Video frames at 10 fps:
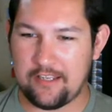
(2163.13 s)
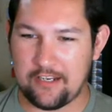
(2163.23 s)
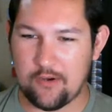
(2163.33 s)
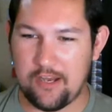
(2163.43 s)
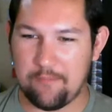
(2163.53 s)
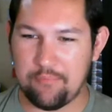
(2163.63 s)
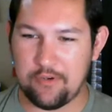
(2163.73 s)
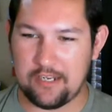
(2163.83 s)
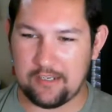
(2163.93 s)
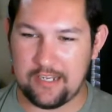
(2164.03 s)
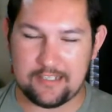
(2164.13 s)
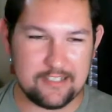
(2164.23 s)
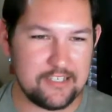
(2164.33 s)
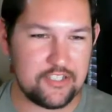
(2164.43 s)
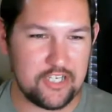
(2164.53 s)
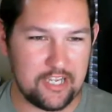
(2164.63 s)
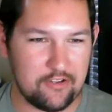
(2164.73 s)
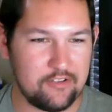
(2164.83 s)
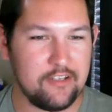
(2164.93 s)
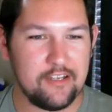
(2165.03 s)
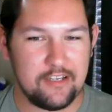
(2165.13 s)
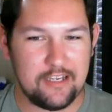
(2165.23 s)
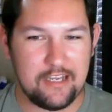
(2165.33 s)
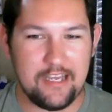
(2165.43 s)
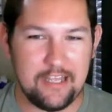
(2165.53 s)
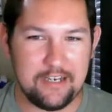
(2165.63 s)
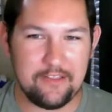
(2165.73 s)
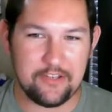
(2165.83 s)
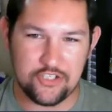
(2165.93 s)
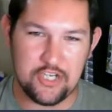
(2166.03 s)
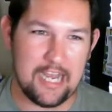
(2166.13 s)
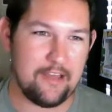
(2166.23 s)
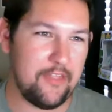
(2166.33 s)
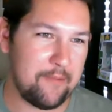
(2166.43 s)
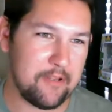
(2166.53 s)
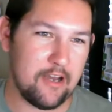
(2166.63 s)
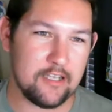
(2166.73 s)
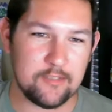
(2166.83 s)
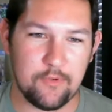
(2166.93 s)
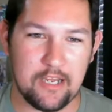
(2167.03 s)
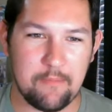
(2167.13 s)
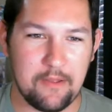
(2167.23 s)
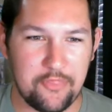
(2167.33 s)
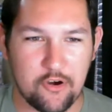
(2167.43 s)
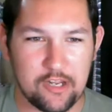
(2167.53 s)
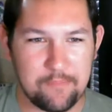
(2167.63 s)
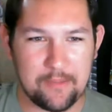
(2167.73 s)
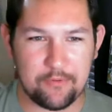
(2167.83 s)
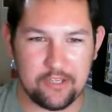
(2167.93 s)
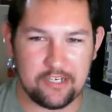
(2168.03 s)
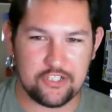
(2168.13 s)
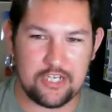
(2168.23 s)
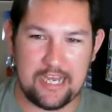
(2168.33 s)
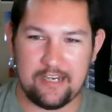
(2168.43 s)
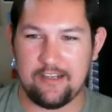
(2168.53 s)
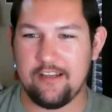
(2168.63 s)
can go ahead and put a link to his channel in the chat, that'd be awesome. We got about 30 people in the chat.